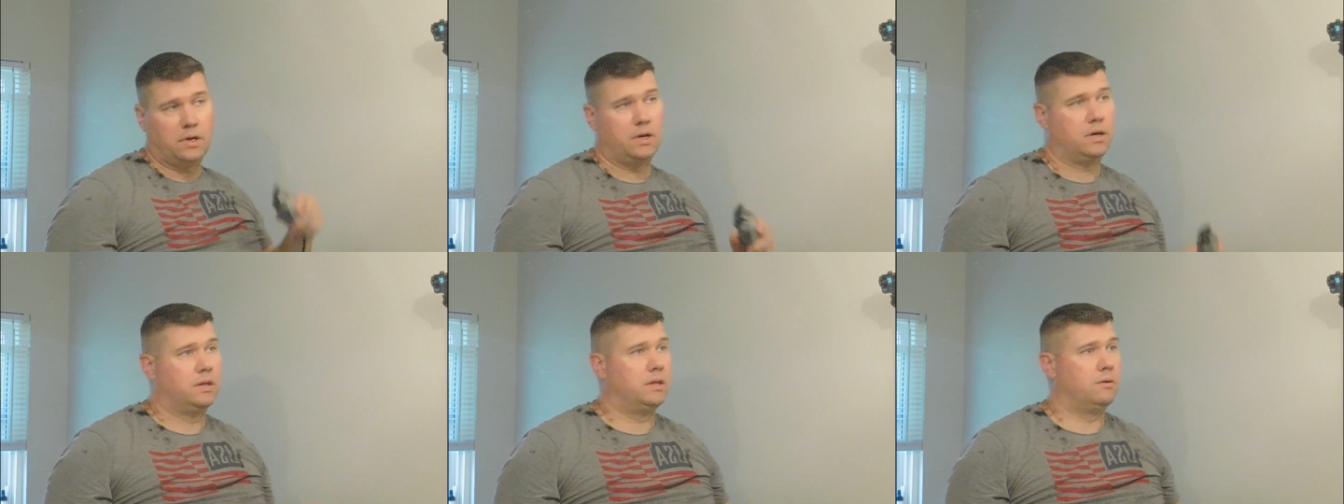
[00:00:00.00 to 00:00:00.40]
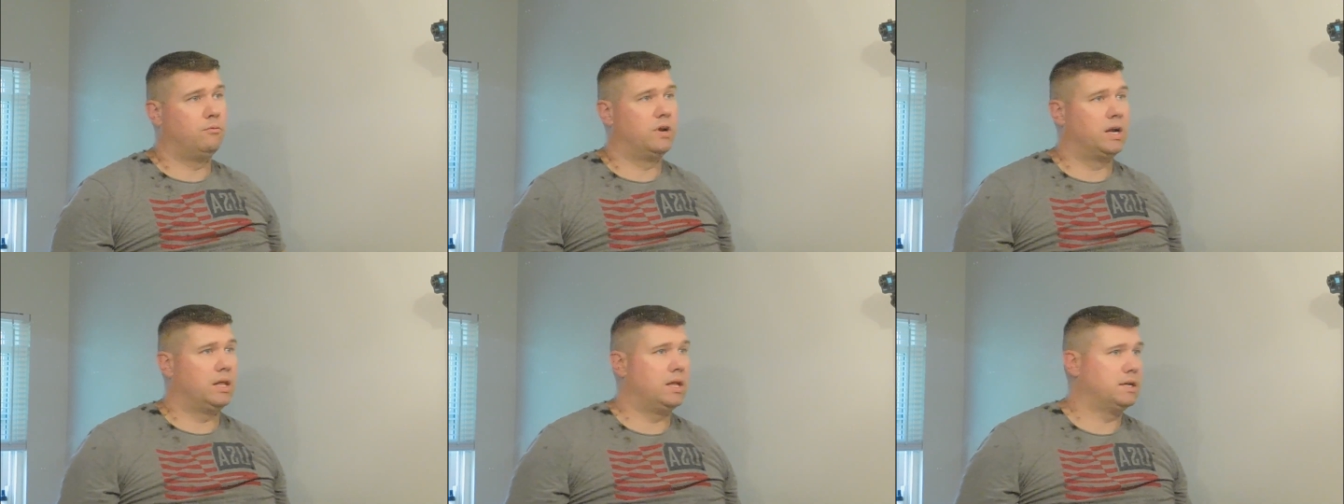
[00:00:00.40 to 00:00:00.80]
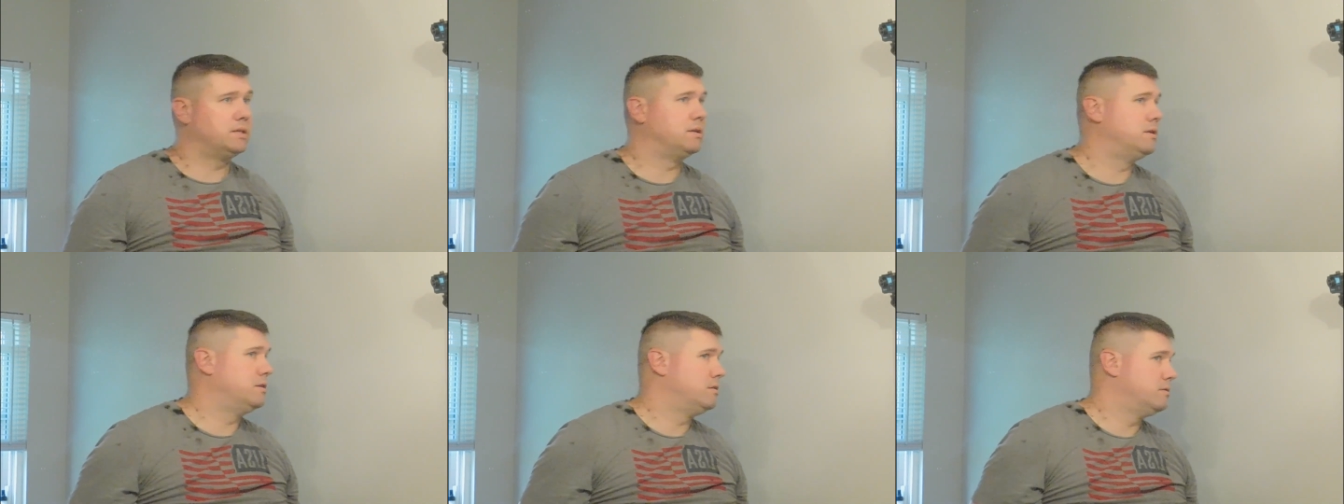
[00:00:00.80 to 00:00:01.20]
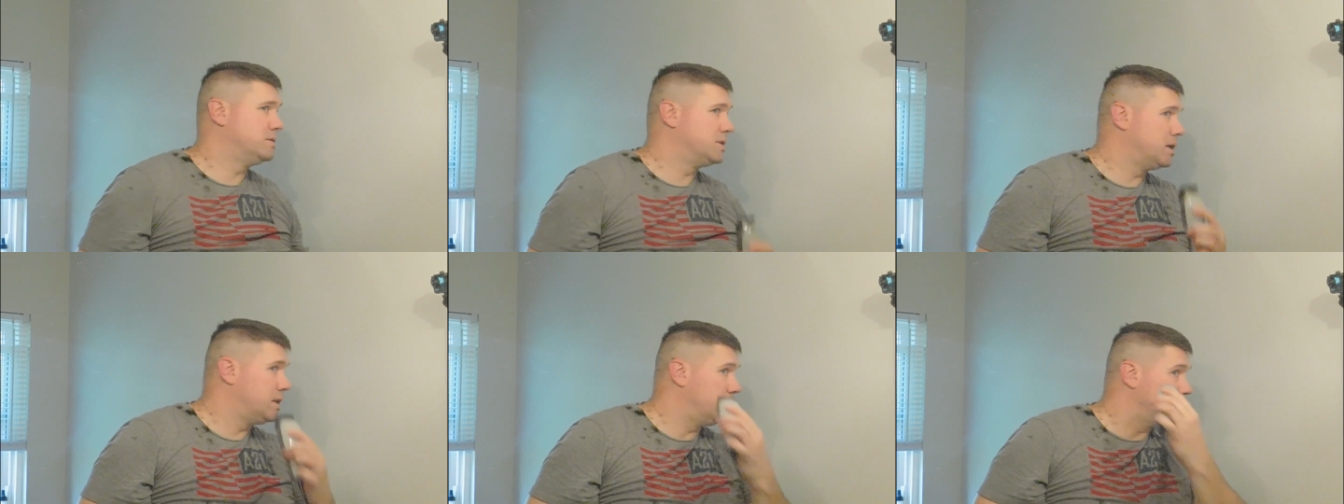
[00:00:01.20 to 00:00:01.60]
And then what I like to do is
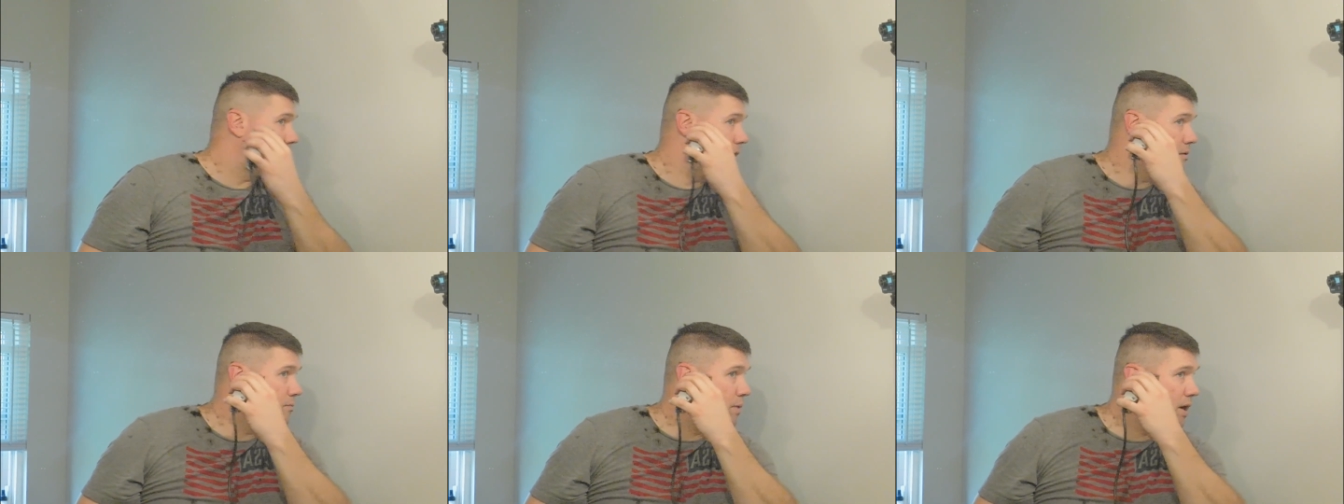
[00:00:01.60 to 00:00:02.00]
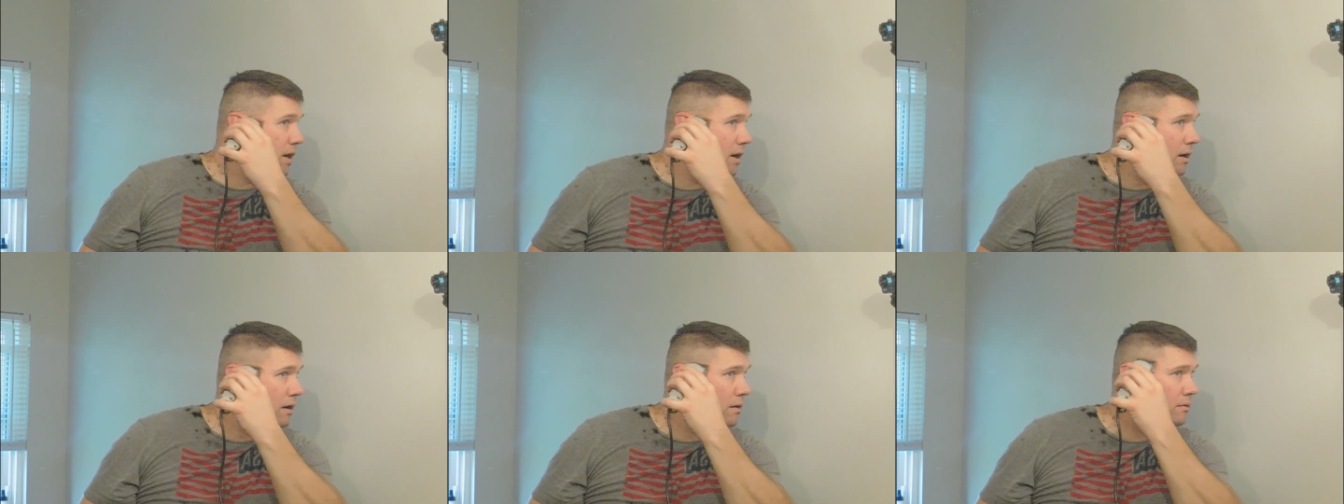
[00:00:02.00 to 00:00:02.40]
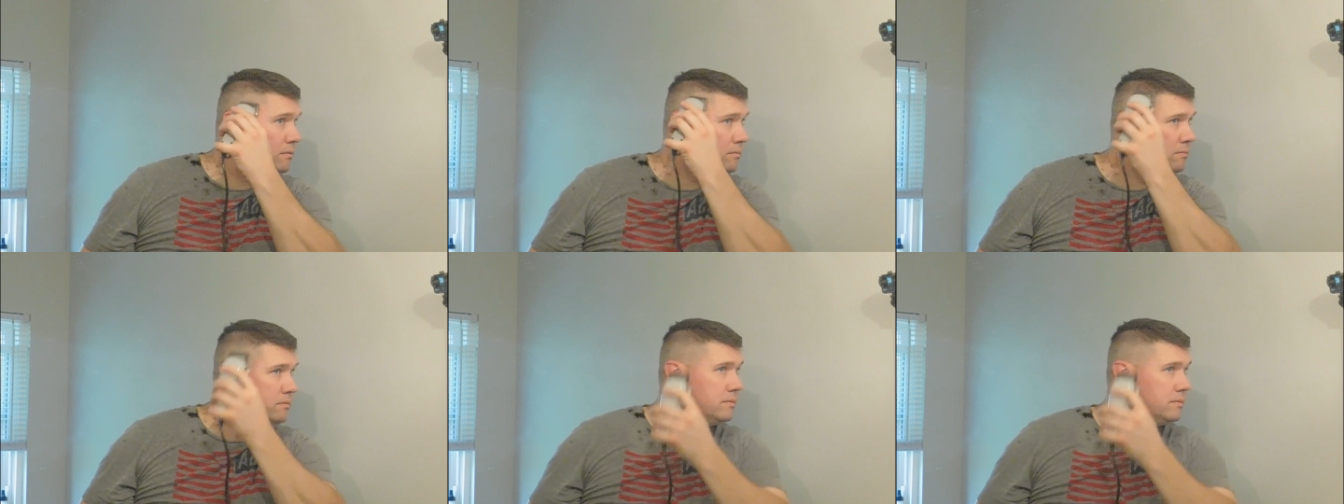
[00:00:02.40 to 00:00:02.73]
I like to give my hair